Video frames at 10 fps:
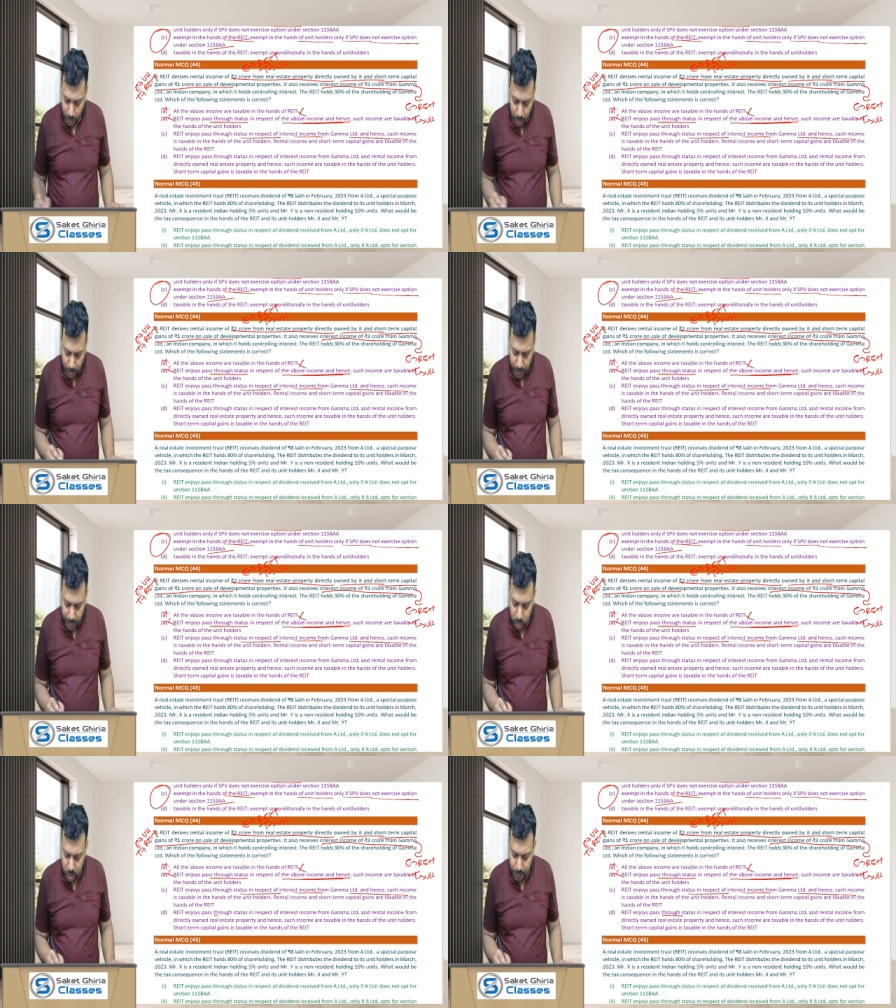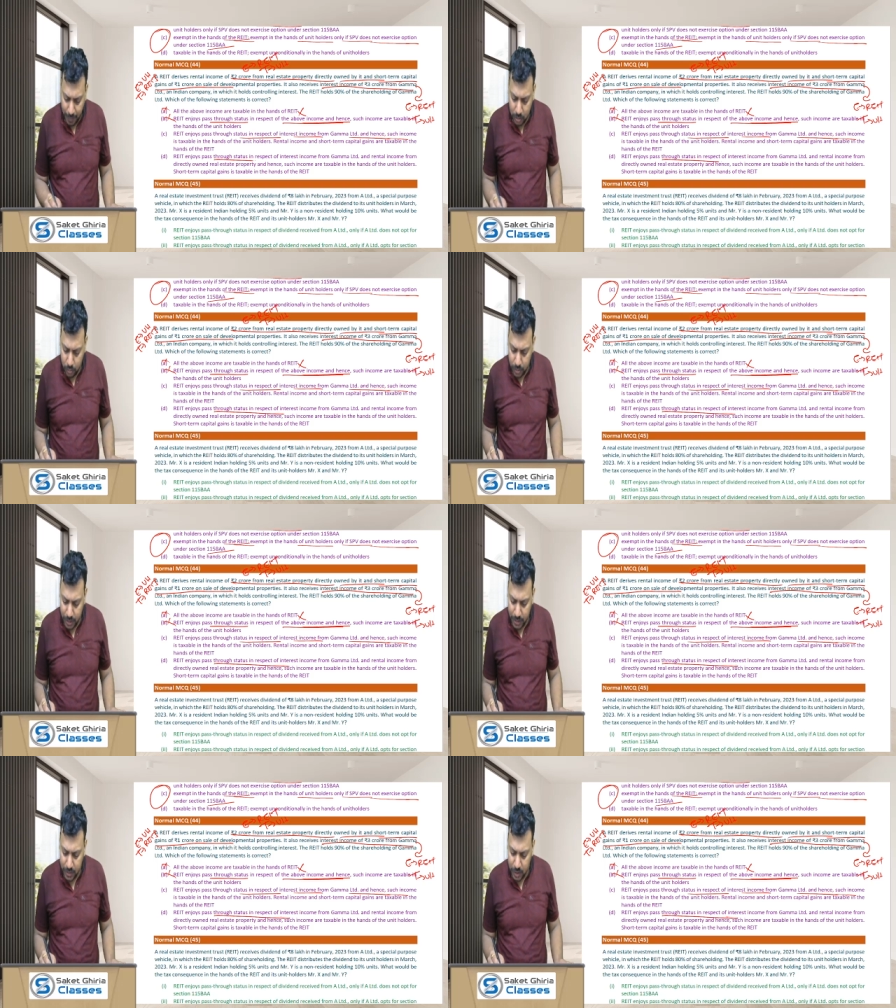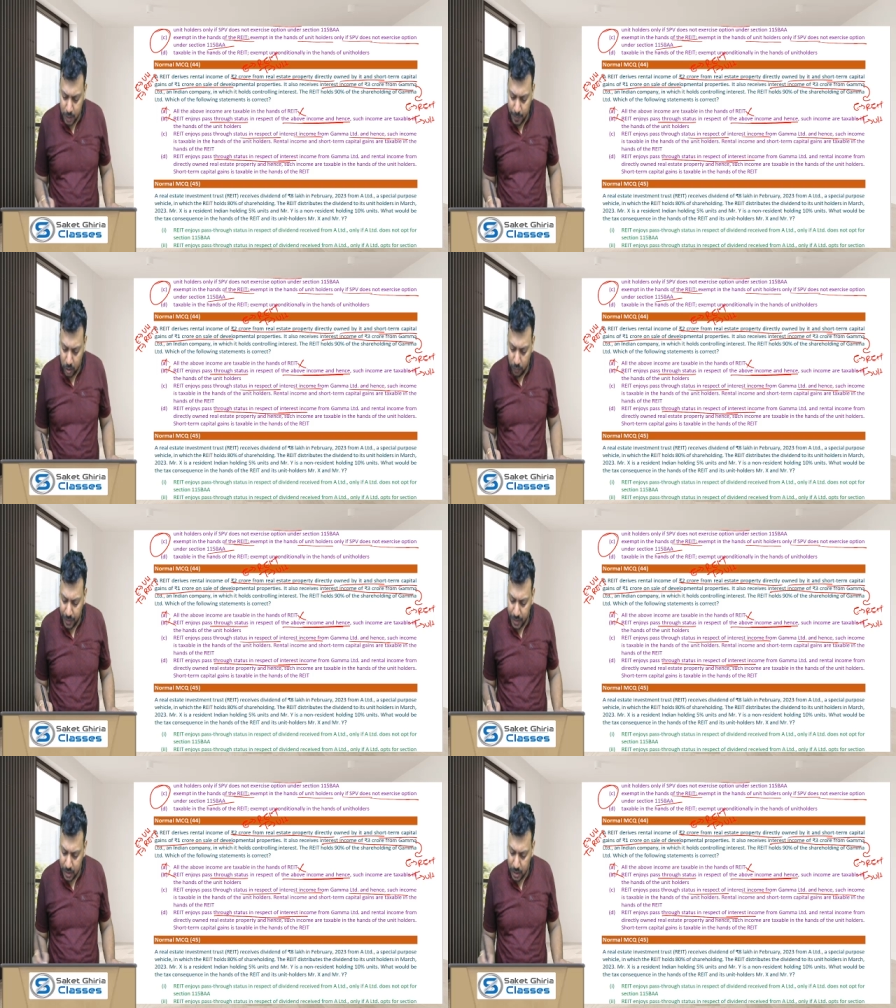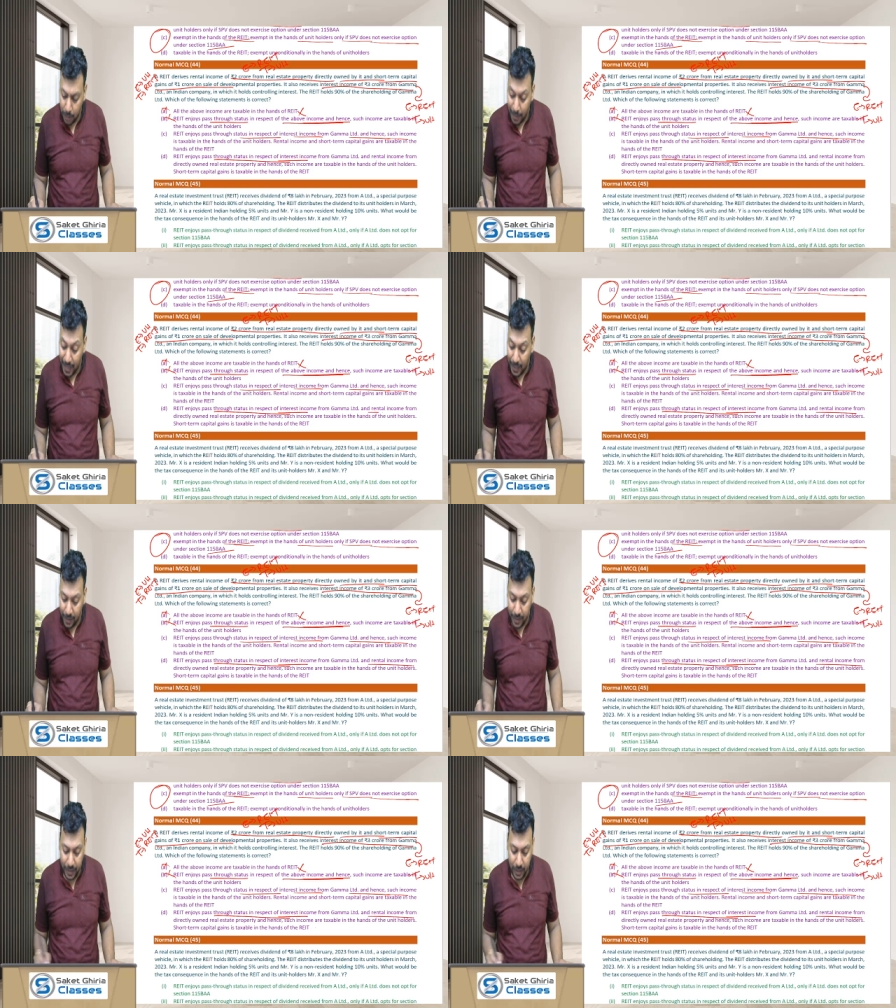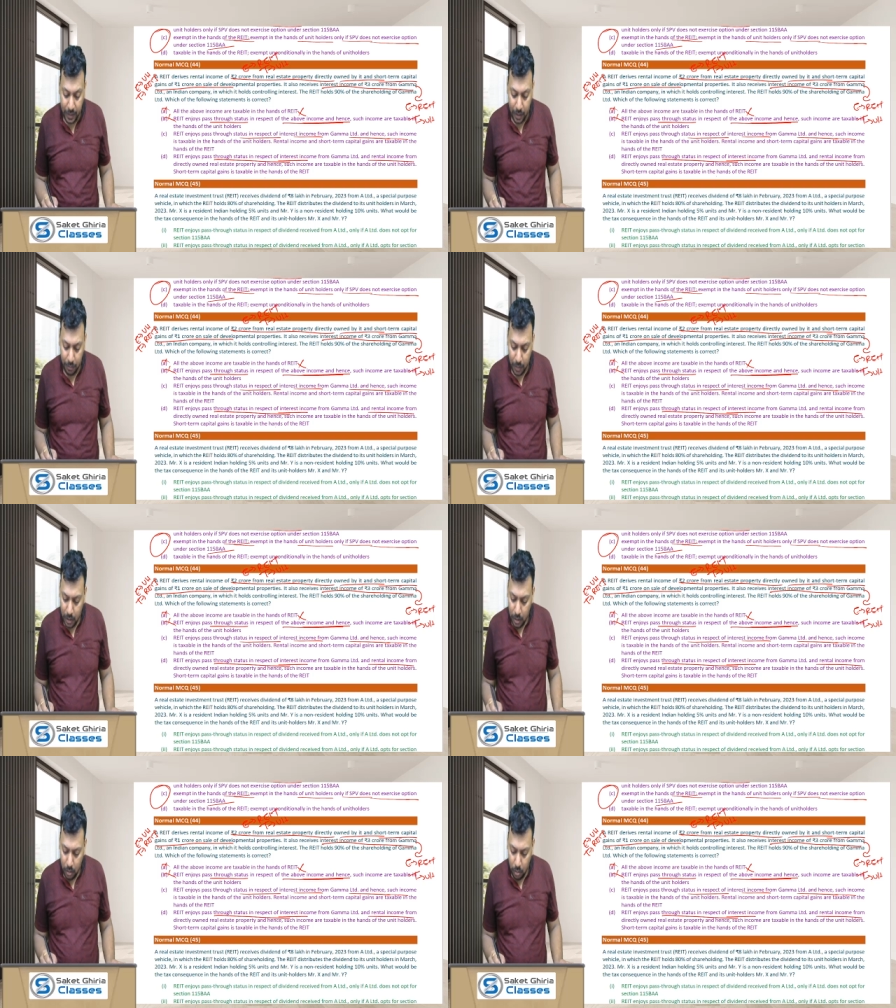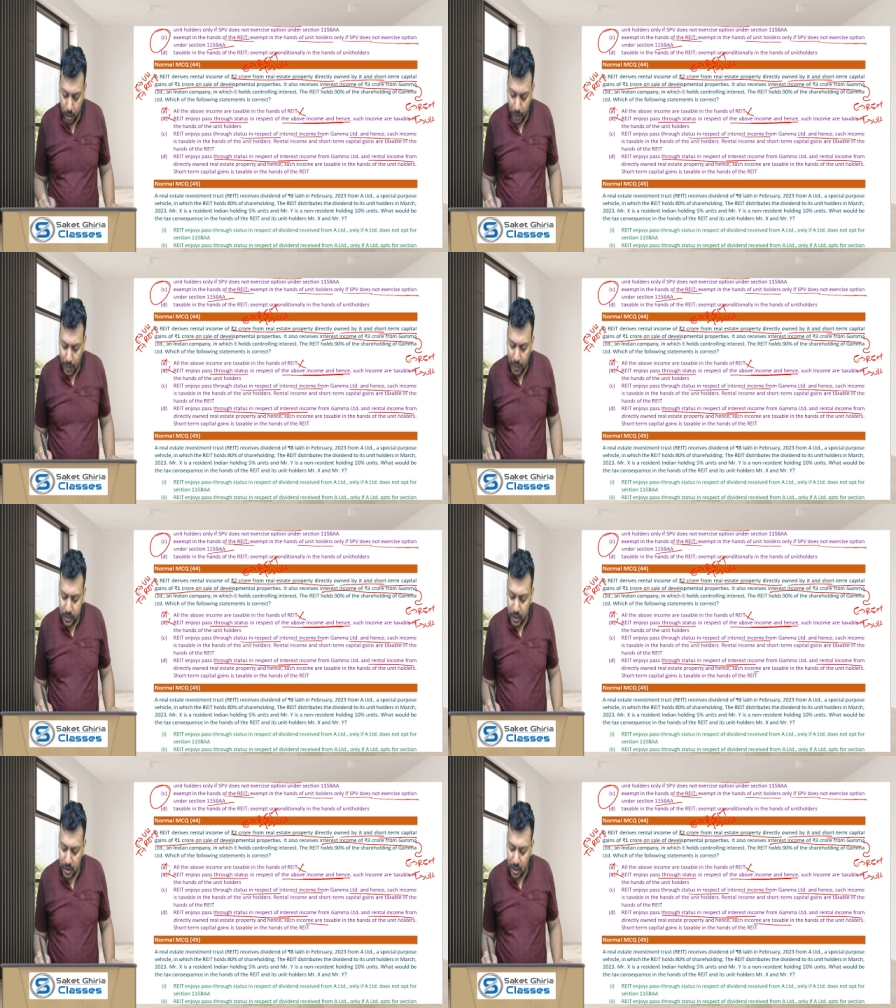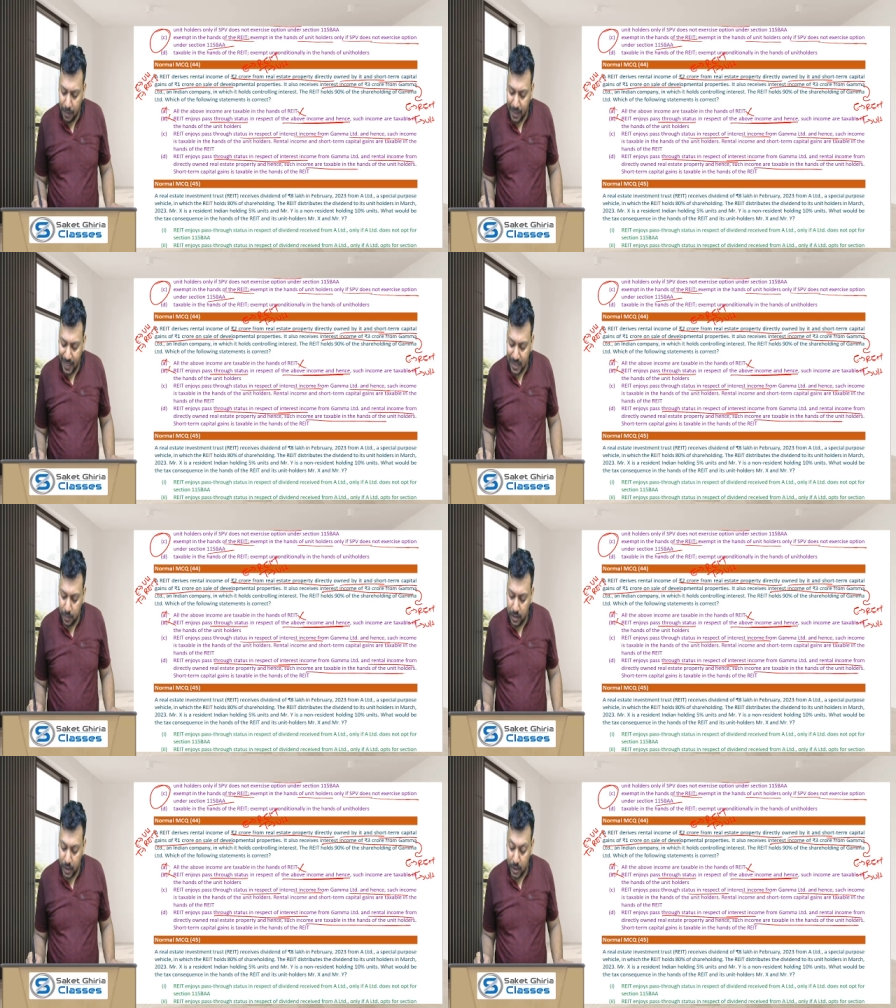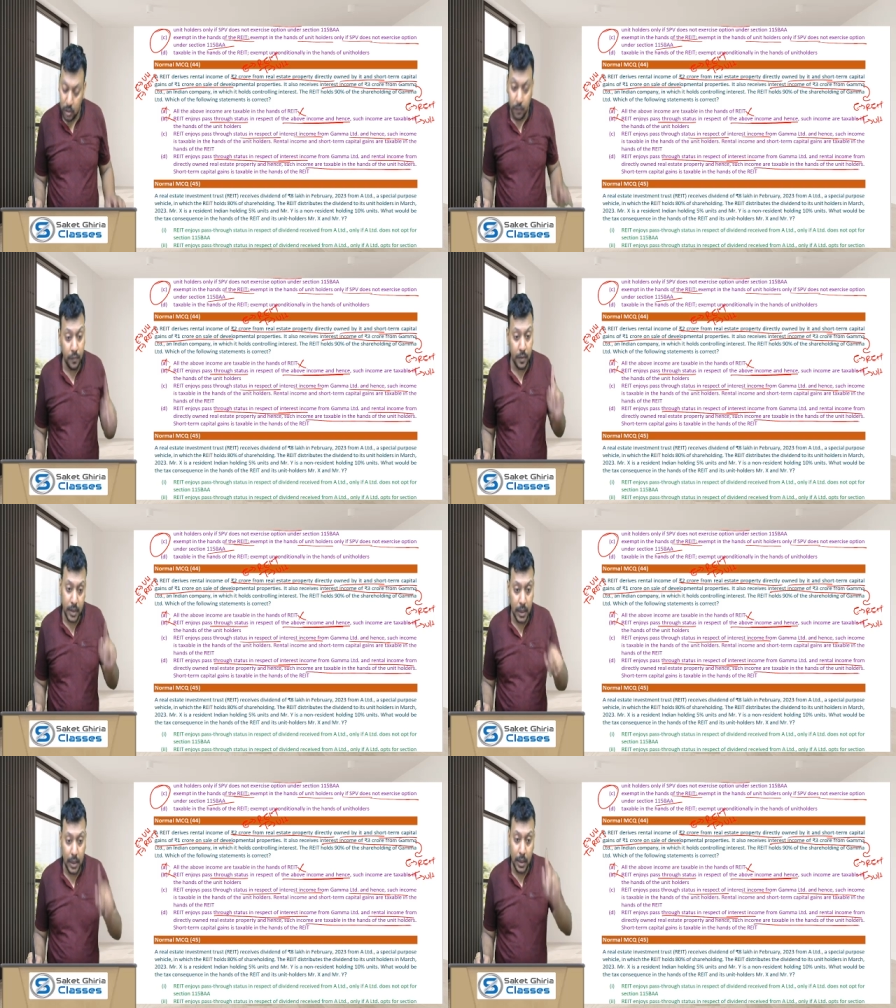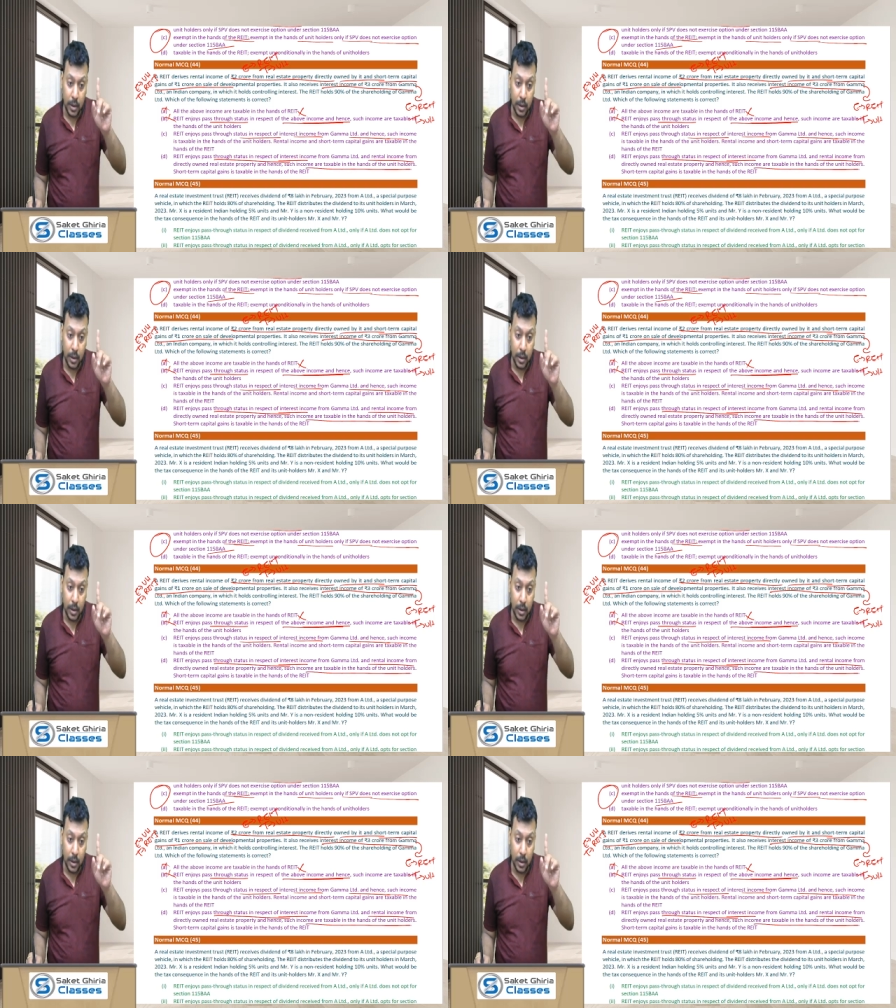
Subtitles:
RIT enjoys pass-through status in respect of interest income and rental income. Okay, such income are taxable in the hands of the